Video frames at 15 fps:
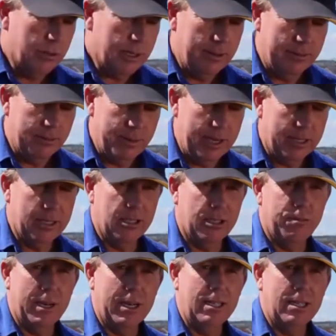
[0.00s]
comes back to
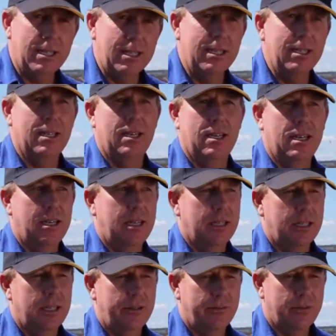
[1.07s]
spacing.
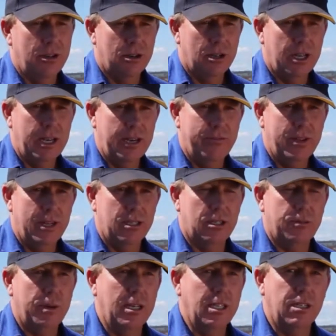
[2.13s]
You've got to have that
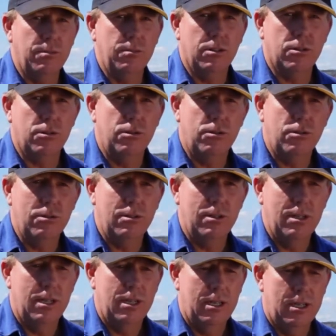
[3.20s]
spacing with corn.
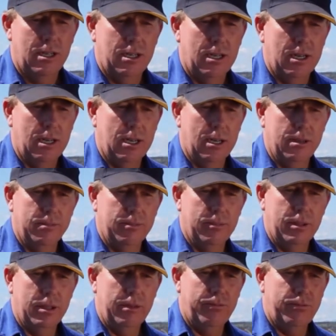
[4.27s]

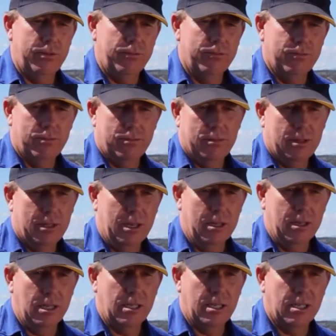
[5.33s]
If the
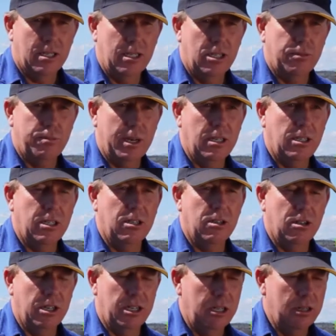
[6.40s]
6-inch spacing
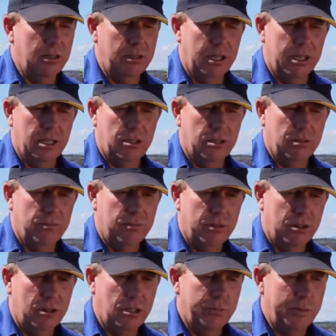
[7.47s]
ideal, you get your
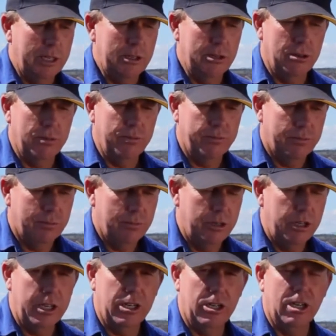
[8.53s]
nice big cob. When
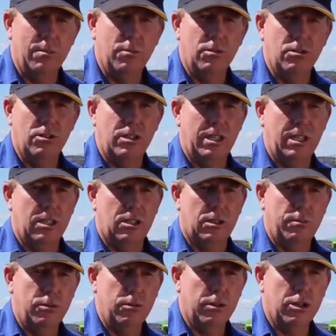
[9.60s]
you get doubles, you get
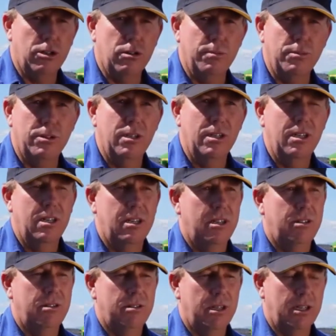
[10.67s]
small cobs,
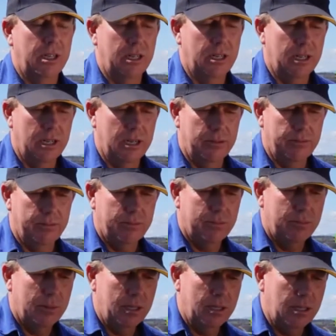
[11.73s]
and
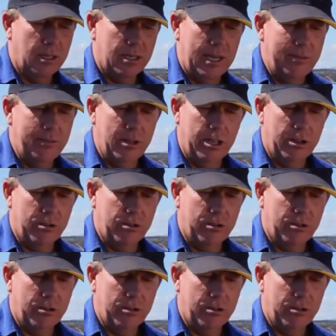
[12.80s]
it's the same with any